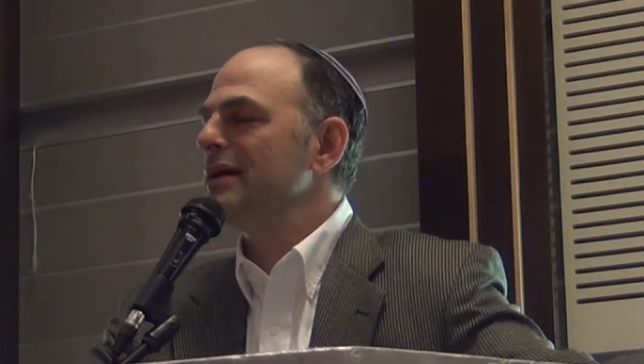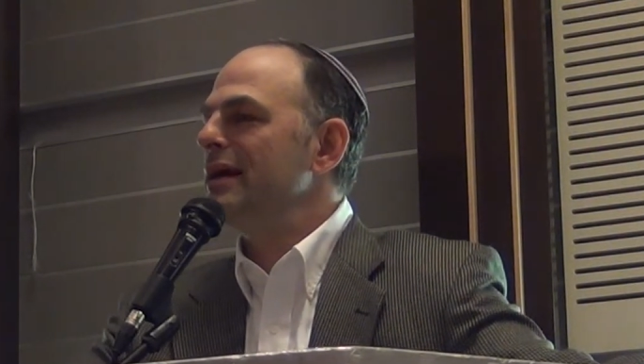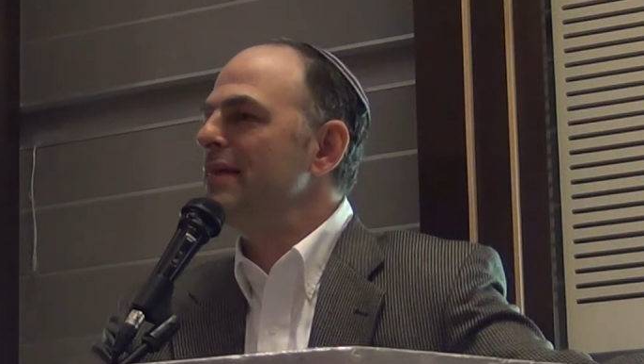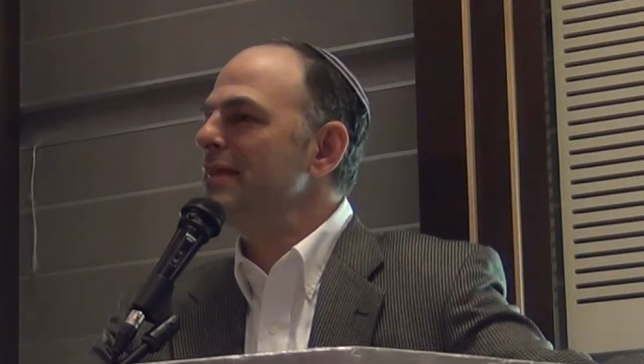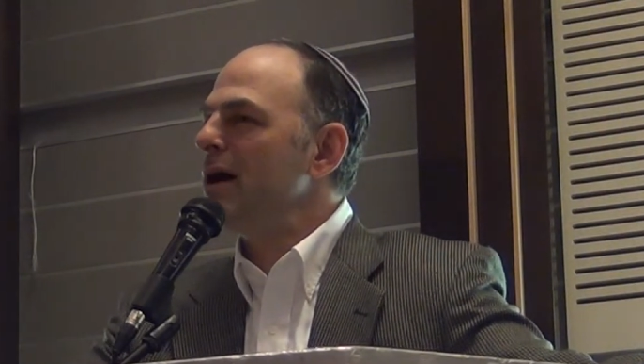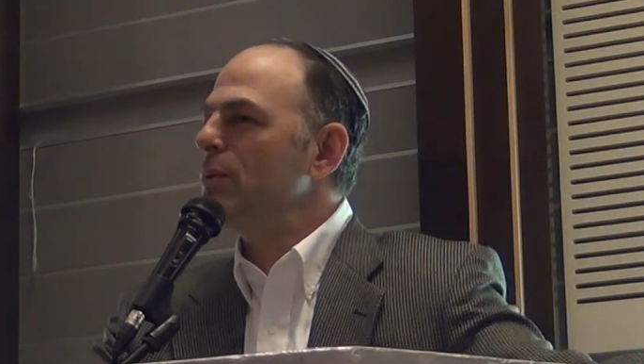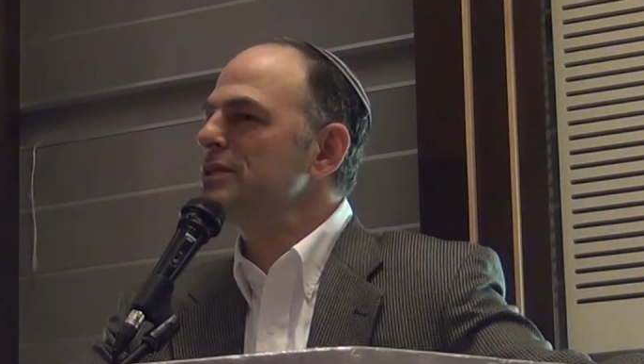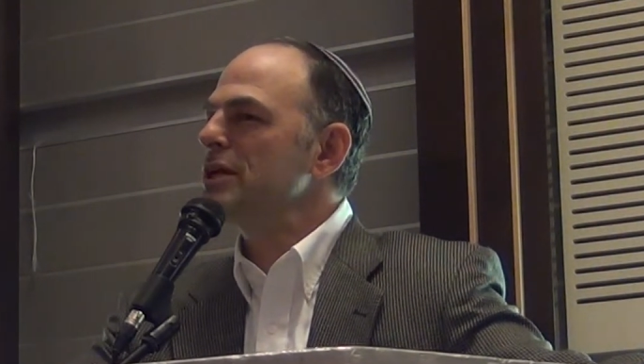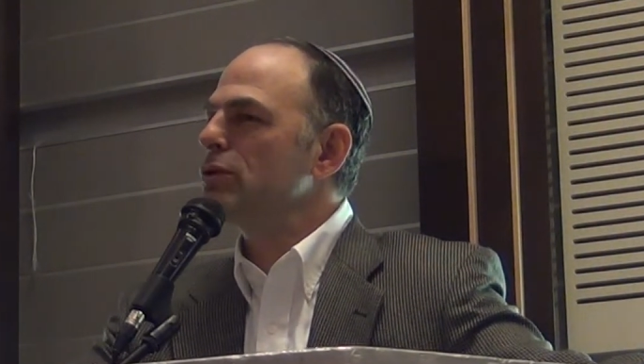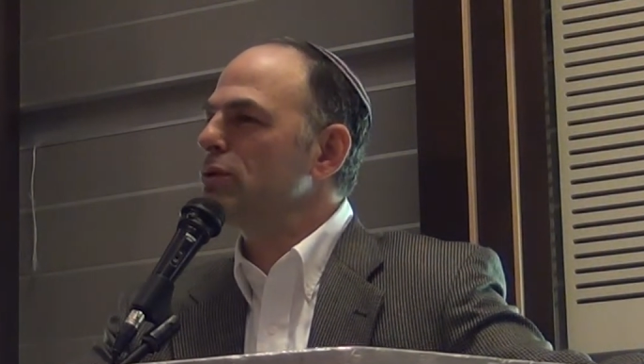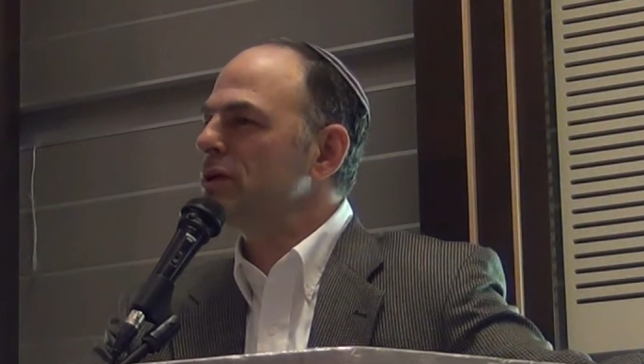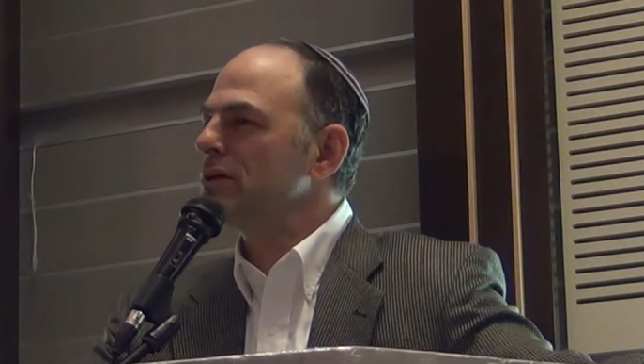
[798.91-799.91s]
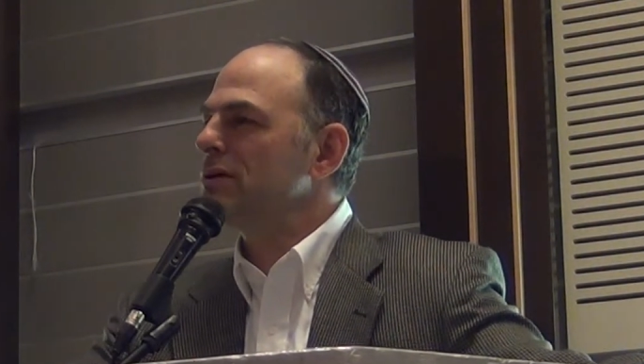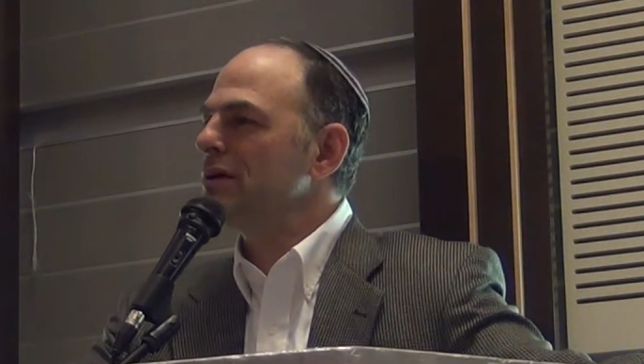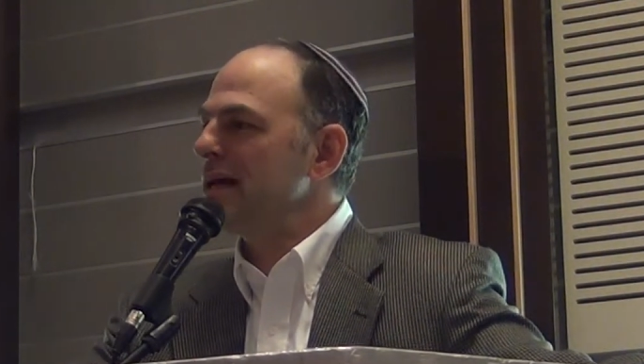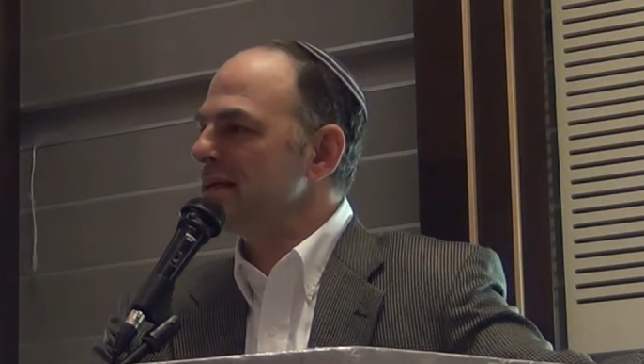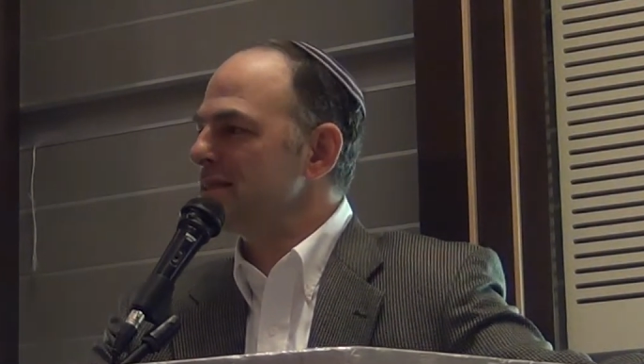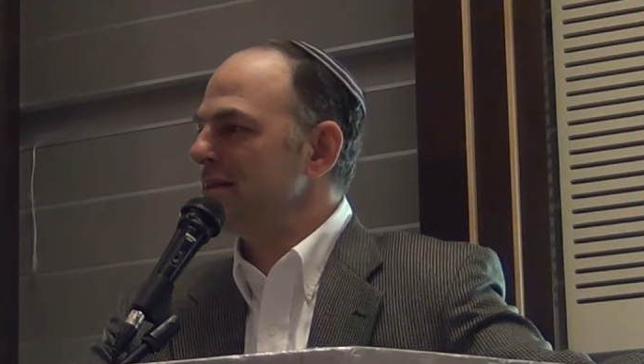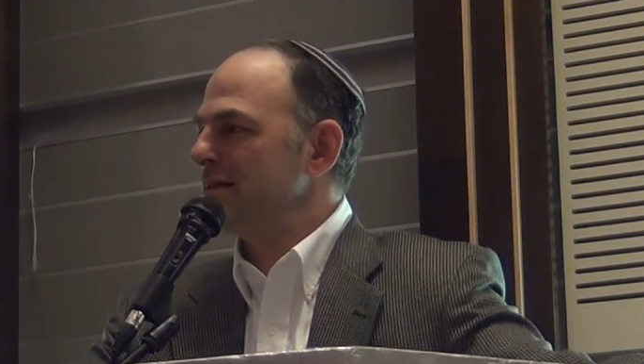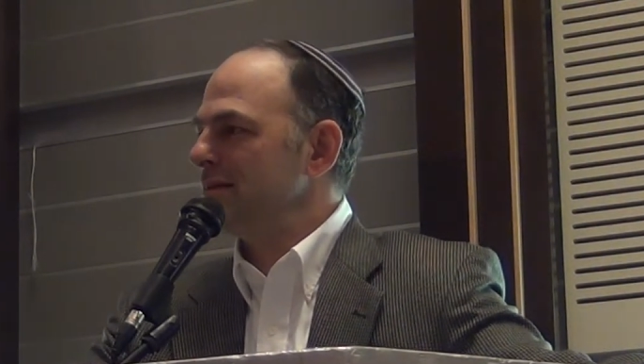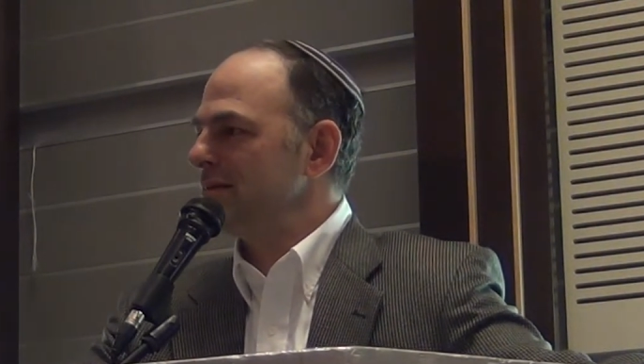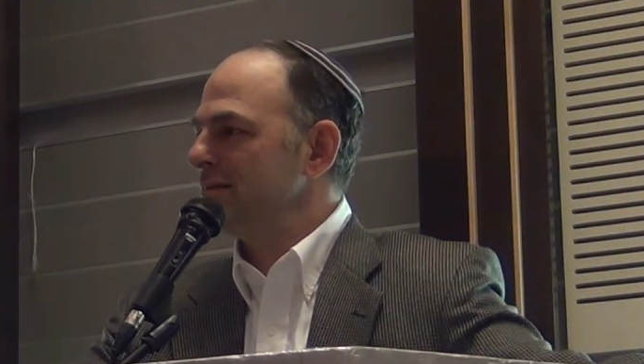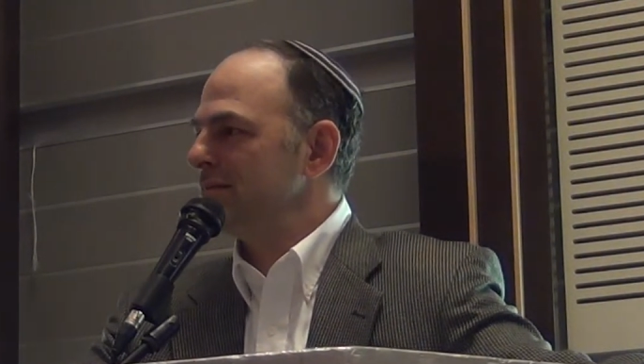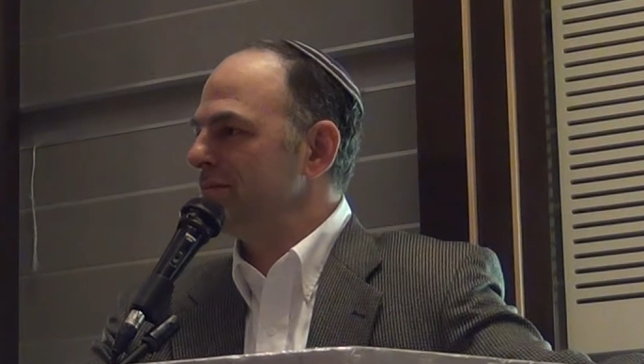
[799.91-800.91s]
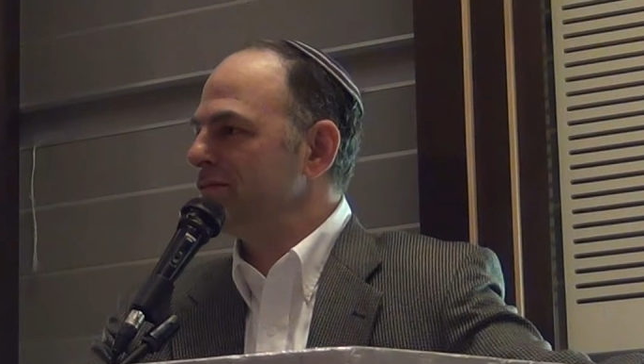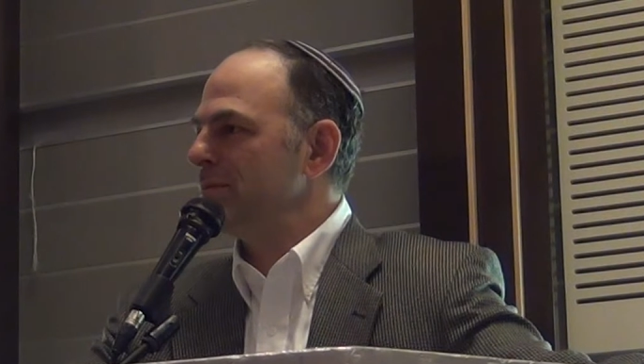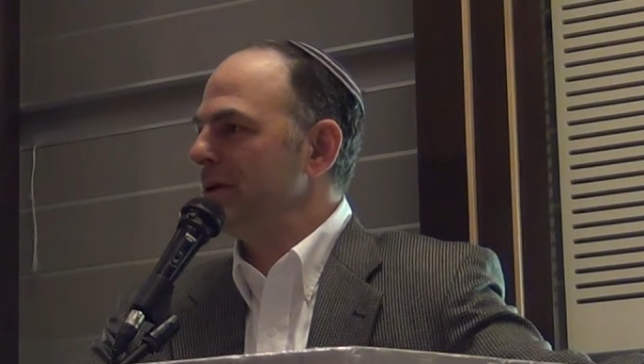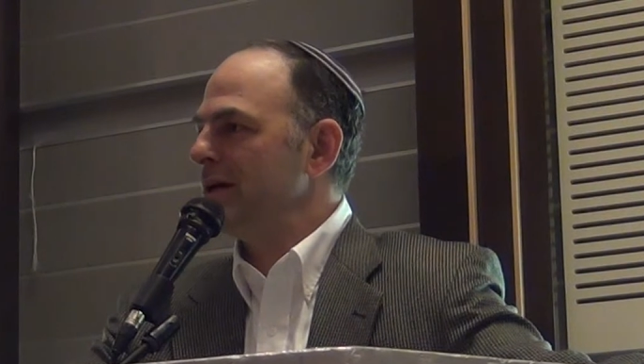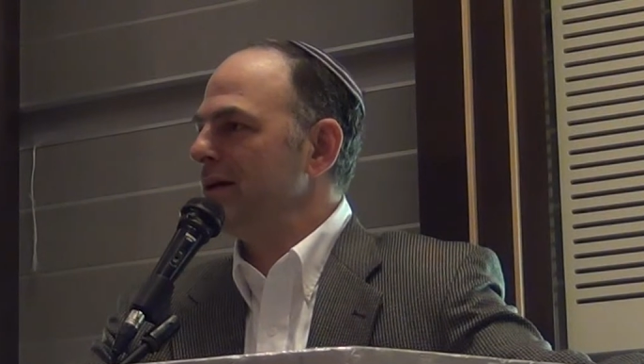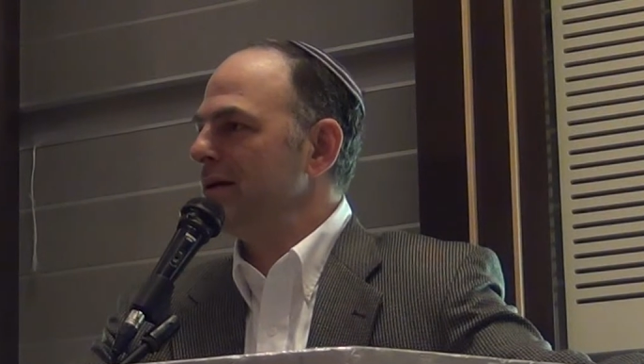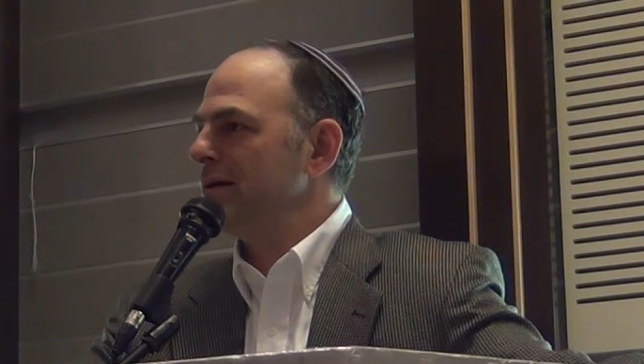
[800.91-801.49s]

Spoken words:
And that was a critical lesson for me,